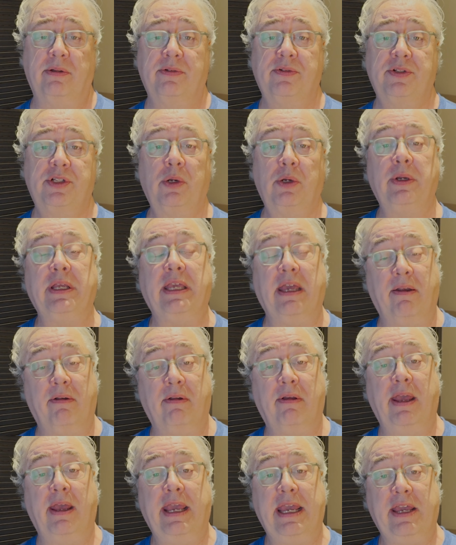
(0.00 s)
So again,
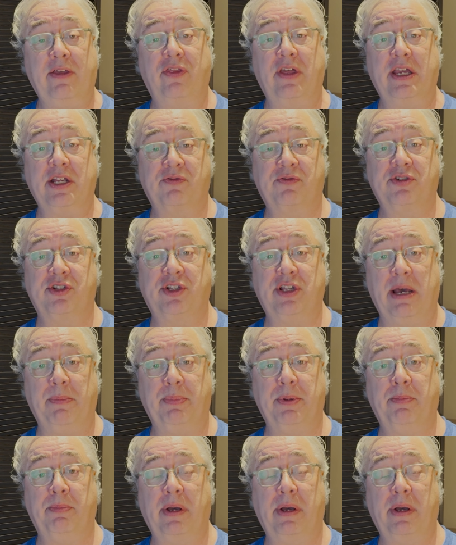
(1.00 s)
hey, thanks for stopping